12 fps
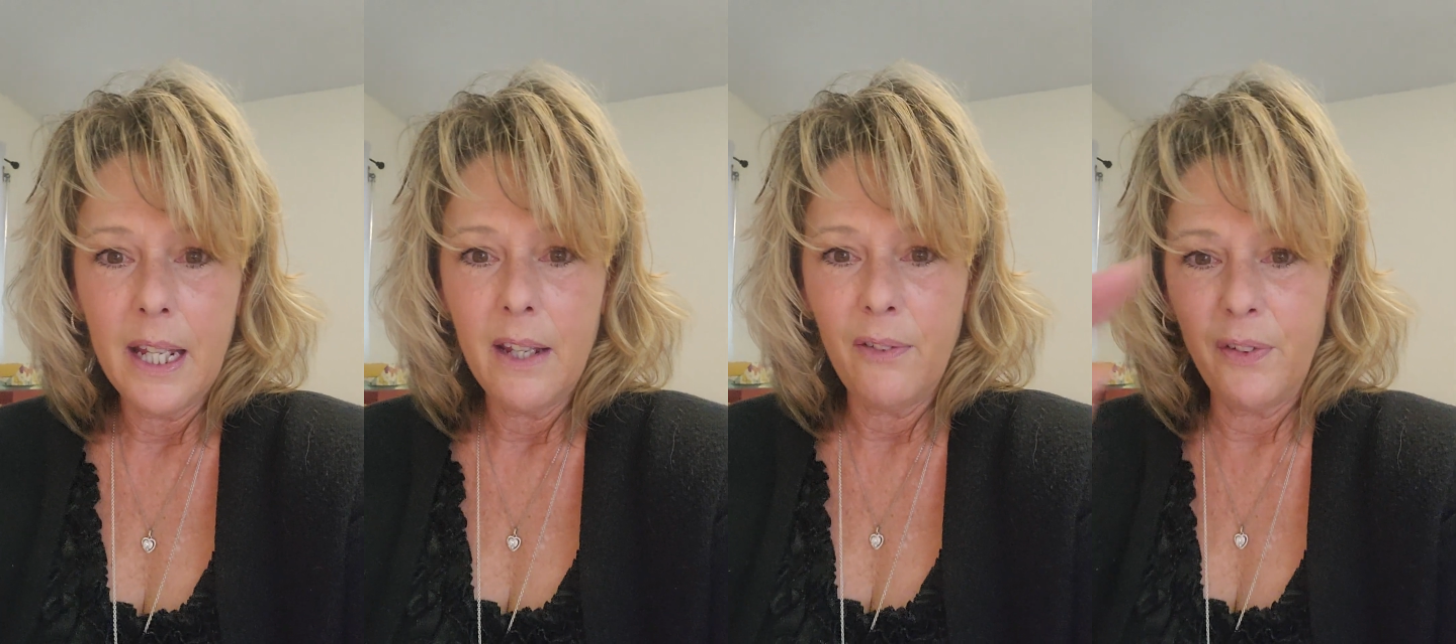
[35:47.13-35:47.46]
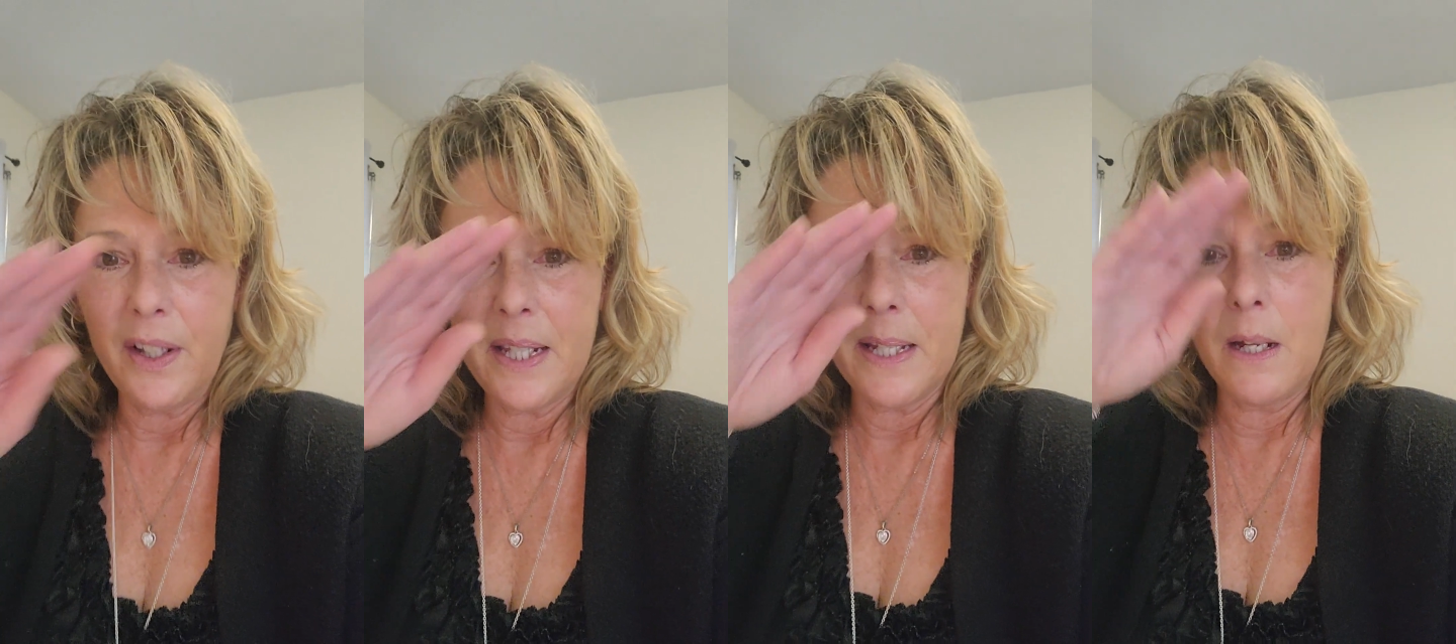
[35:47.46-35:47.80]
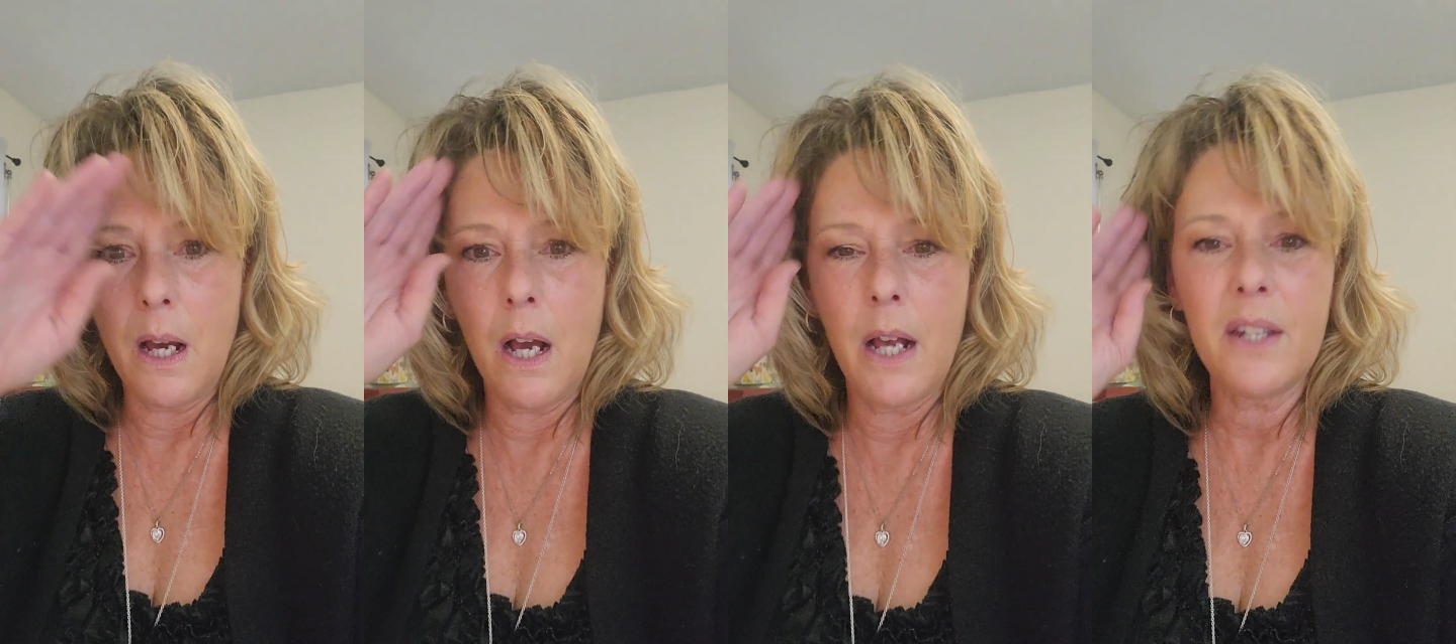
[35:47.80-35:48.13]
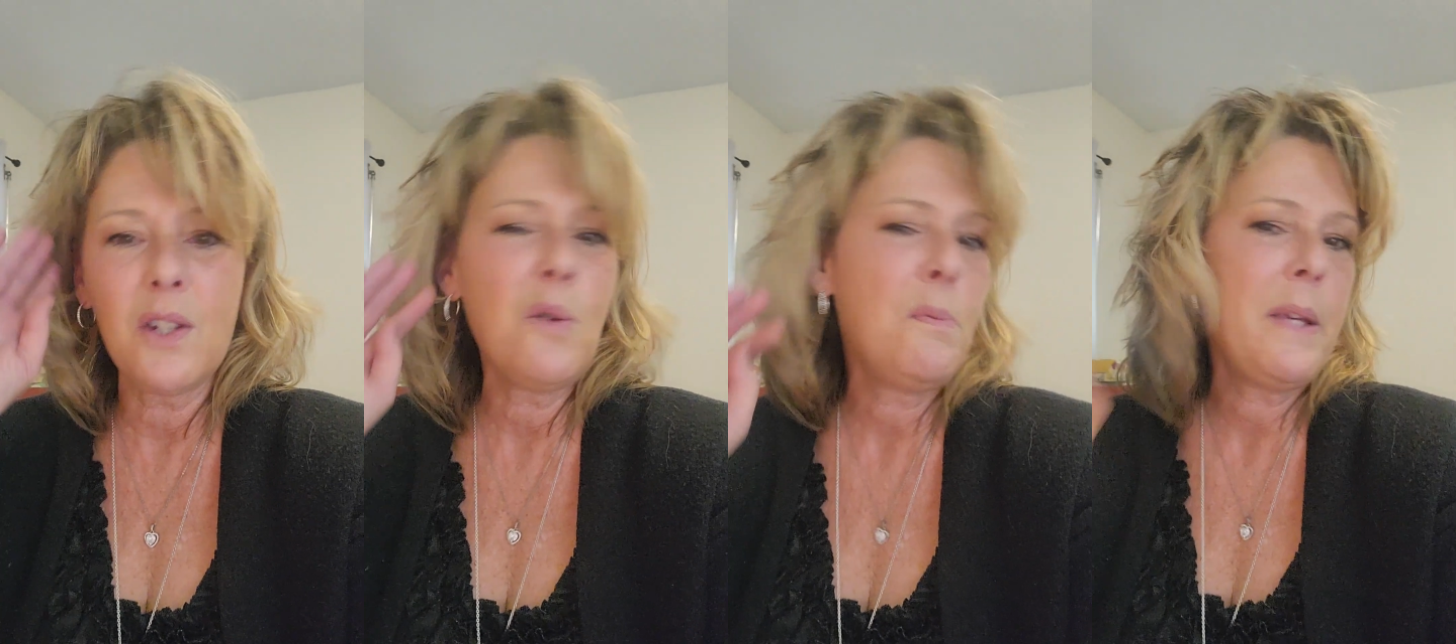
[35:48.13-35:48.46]
If it's
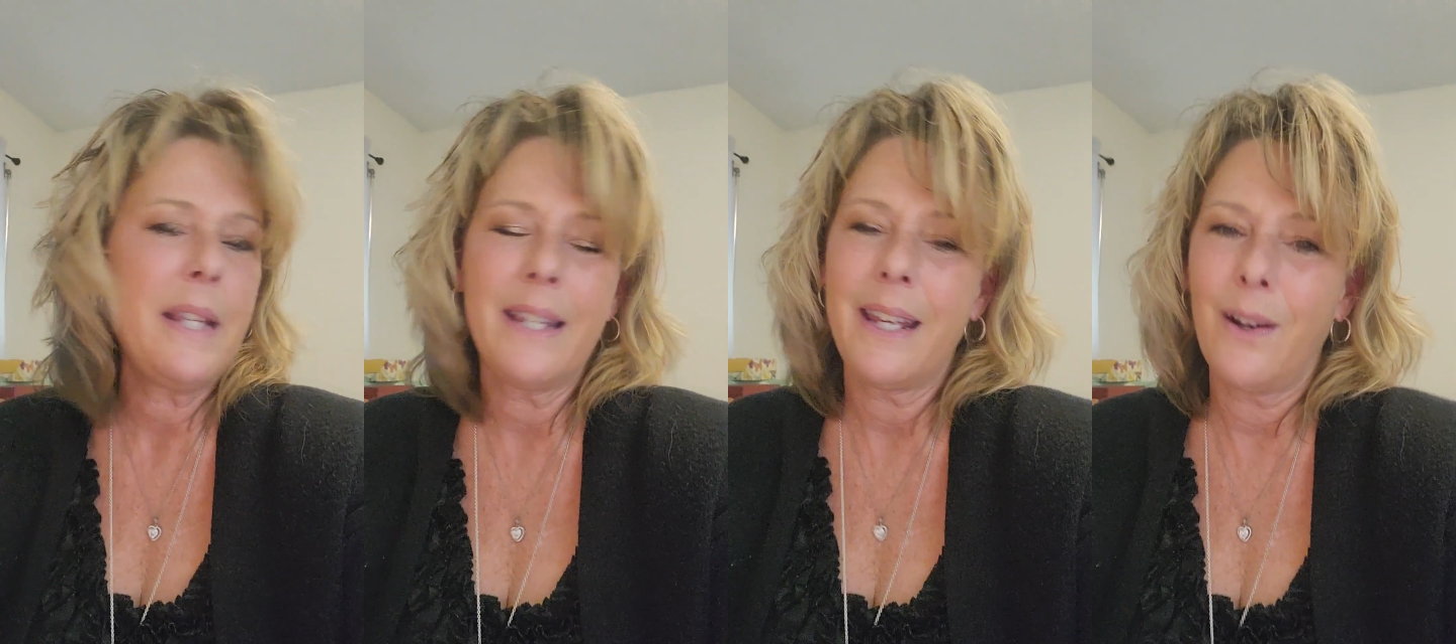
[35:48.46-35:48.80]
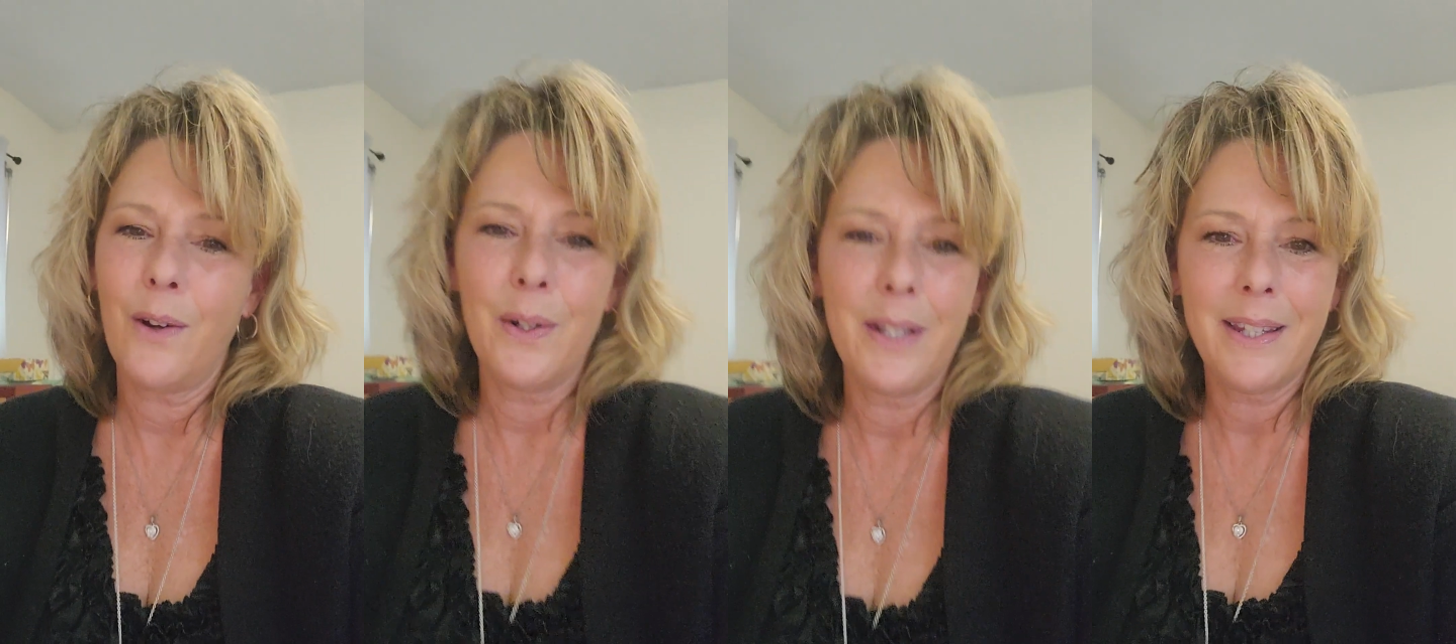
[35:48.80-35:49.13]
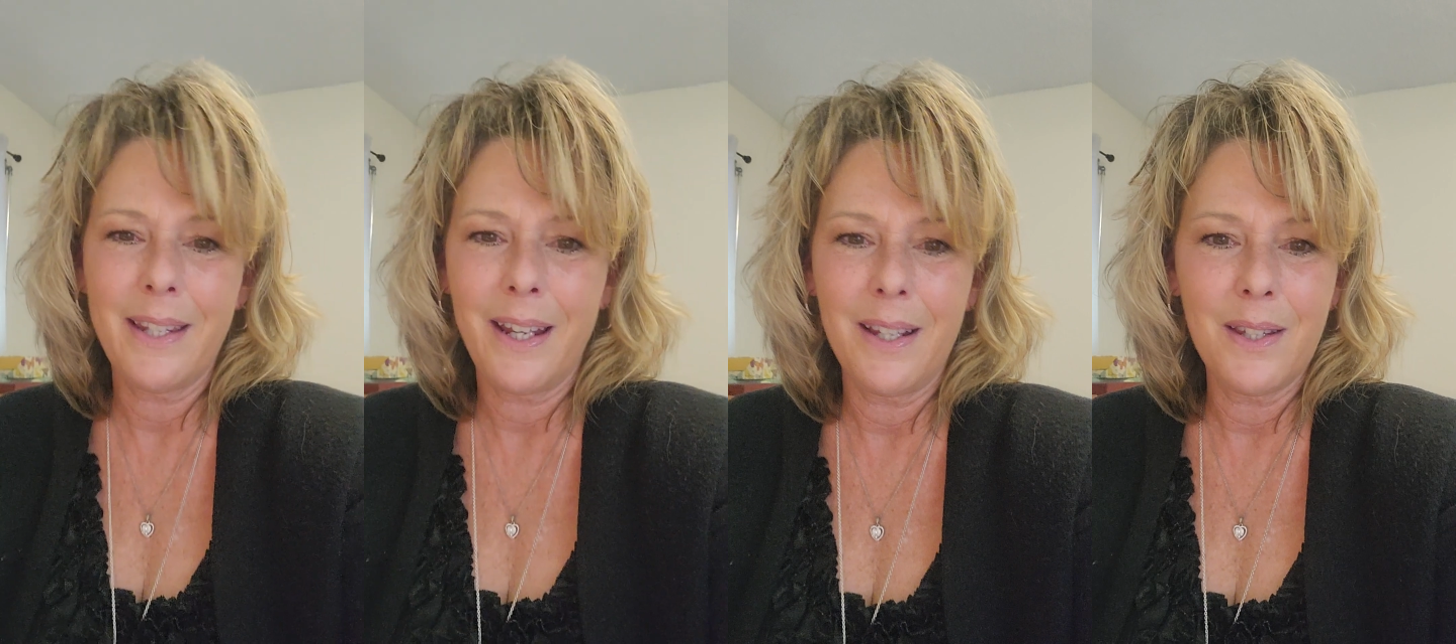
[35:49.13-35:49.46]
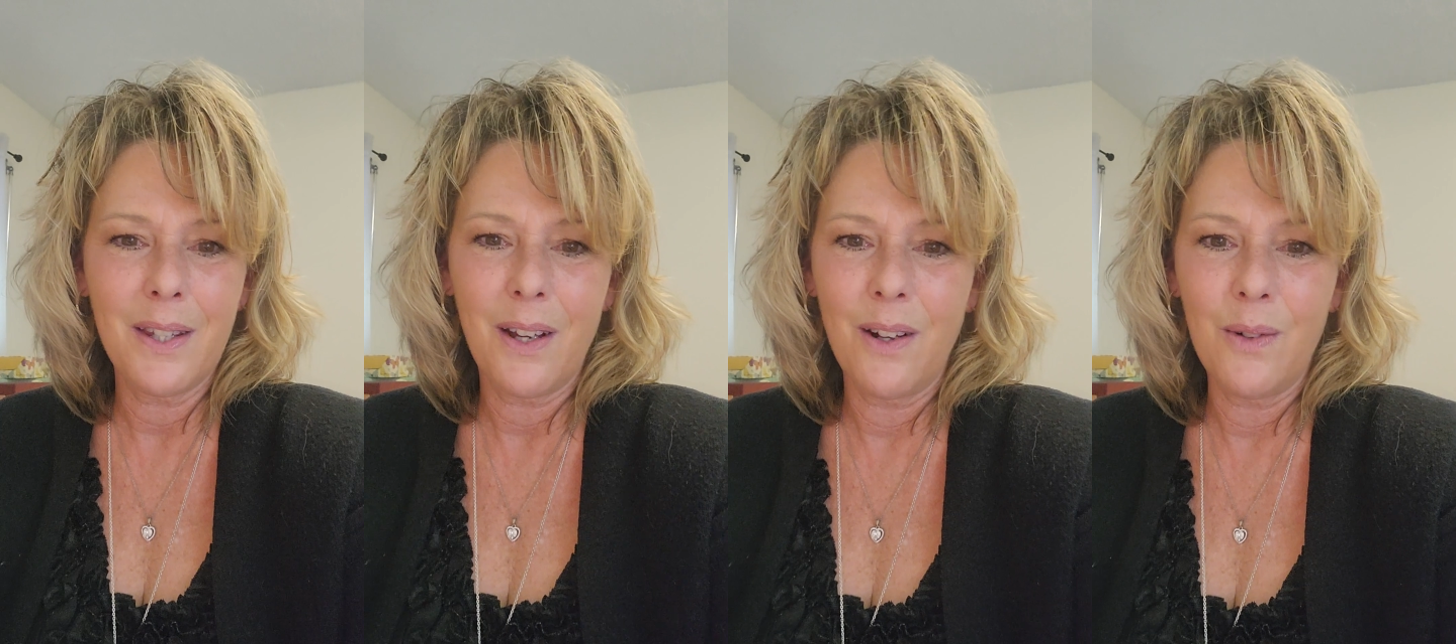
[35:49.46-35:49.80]
not, don't be scared to say so.